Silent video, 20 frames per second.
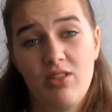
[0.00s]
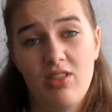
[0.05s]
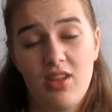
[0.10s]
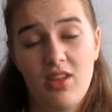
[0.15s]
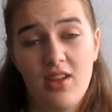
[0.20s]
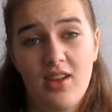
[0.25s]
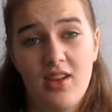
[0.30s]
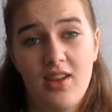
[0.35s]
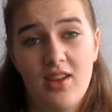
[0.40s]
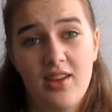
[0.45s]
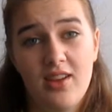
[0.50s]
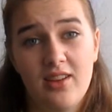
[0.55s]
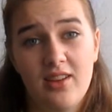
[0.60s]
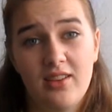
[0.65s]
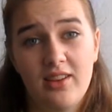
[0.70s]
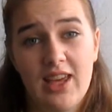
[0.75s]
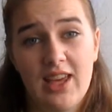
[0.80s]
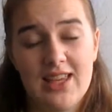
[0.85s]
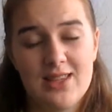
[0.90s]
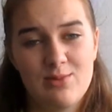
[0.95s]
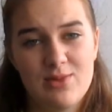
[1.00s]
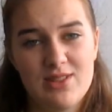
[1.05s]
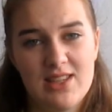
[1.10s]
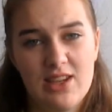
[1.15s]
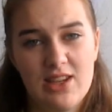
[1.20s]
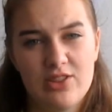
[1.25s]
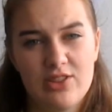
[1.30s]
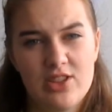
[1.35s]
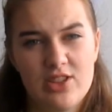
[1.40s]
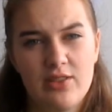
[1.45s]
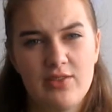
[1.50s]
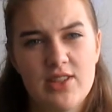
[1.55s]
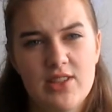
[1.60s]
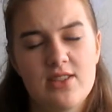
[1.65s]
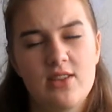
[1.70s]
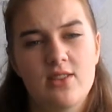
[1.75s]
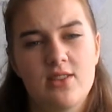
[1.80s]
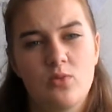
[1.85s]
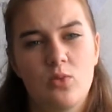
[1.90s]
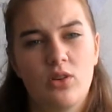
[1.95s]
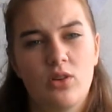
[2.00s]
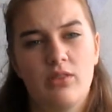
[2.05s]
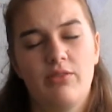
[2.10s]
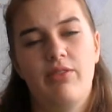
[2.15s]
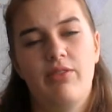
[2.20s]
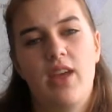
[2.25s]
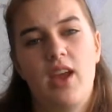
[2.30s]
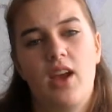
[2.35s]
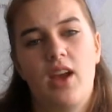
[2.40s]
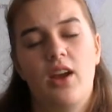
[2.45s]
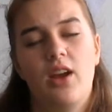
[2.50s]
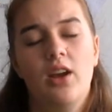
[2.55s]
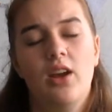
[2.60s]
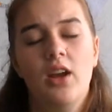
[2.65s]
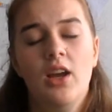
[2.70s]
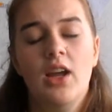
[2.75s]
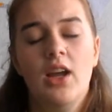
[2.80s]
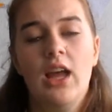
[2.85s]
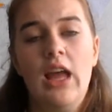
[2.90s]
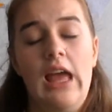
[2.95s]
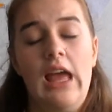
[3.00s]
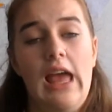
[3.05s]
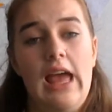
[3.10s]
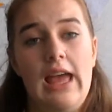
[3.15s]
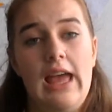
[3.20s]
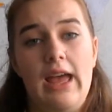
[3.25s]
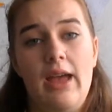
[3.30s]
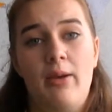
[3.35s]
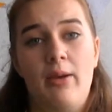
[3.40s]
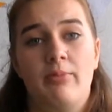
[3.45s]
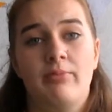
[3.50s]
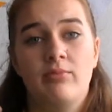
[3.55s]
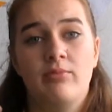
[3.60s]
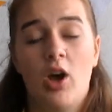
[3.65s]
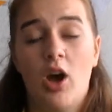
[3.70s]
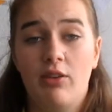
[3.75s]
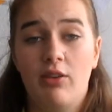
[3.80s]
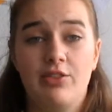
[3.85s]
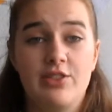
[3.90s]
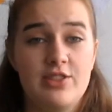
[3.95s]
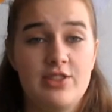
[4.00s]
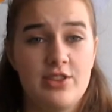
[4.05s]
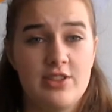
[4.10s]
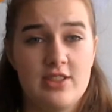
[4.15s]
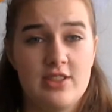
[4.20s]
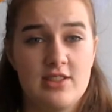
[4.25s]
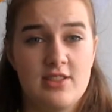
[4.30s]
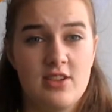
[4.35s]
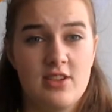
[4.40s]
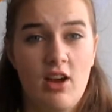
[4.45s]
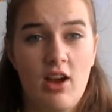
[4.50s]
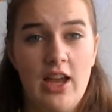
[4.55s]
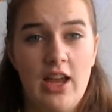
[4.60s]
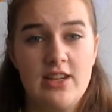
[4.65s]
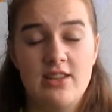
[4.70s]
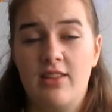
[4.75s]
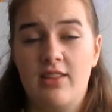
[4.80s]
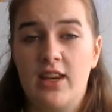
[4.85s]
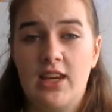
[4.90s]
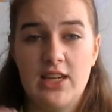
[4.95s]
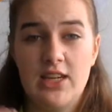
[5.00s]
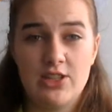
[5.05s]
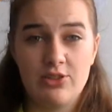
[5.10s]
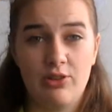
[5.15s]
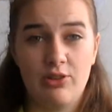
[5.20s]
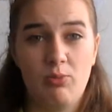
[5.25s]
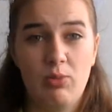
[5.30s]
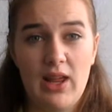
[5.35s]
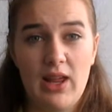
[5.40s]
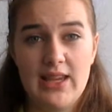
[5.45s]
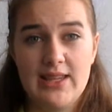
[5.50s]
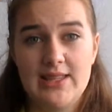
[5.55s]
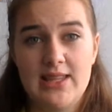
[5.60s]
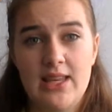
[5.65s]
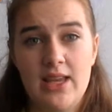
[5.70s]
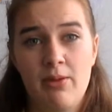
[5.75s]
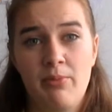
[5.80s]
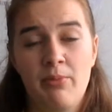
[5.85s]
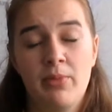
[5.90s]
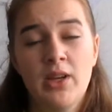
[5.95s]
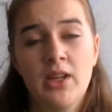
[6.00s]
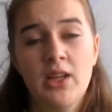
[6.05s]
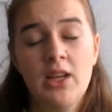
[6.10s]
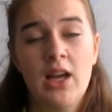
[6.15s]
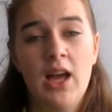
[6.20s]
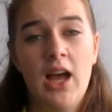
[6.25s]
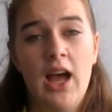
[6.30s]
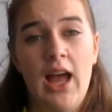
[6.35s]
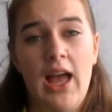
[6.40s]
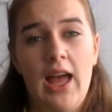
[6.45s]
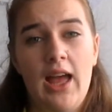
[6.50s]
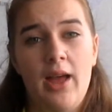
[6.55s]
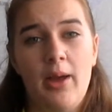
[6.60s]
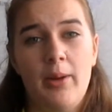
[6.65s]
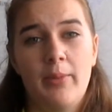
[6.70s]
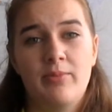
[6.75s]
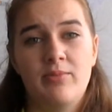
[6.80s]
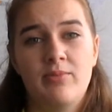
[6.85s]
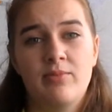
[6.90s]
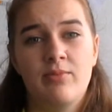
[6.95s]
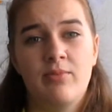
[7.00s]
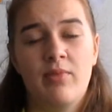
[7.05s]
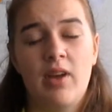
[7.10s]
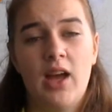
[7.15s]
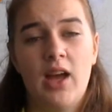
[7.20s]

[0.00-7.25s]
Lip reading: the Kingsman Secret Service because one of their officers has died and they need to replace him. And